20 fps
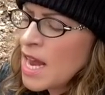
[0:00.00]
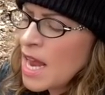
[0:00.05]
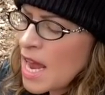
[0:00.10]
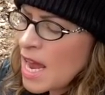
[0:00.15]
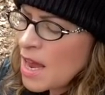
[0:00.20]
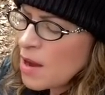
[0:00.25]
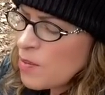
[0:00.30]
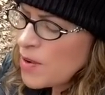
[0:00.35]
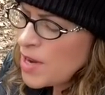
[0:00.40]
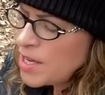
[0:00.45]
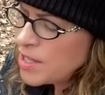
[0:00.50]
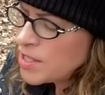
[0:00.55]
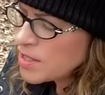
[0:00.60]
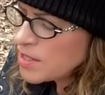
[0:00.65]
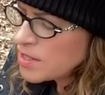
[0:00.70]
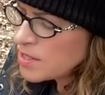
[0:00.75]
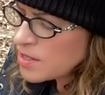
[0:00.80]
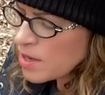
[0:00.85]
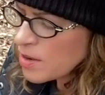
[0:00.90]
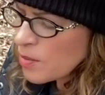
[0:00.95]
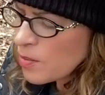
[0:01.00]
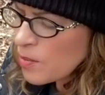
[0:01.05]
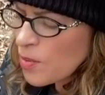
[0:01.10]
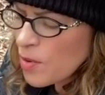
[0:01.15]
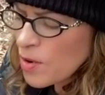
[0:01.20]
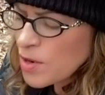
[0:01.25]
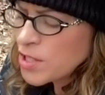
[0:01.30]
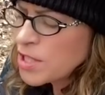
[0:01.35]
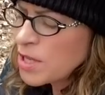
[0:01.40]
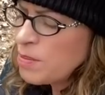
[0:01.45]
and we just
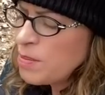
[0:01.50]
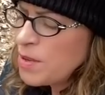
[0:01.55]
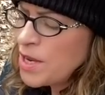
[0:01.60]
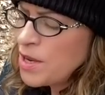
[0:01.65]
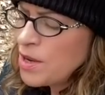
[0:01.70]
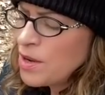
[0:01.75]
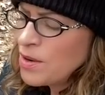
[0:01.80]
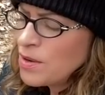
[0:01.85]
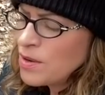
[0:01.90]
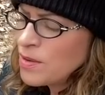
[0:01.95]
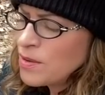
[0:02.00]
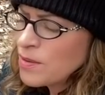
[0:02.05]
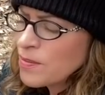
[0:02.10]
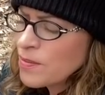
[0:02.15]
worship you